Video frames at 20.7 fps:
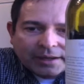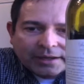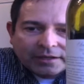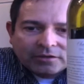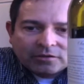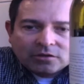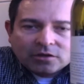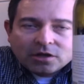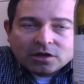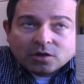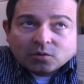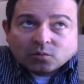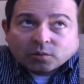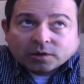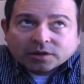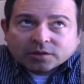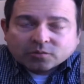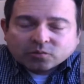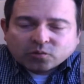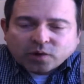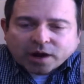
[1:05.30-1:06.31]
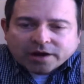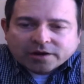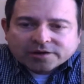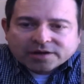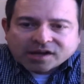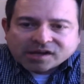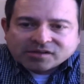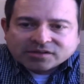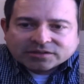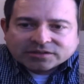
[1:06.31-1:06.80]
panel. One of the rare
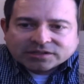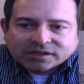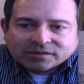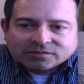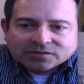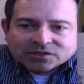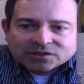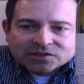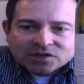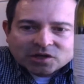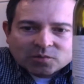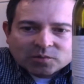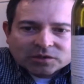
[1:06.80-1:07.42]
days in San Francisco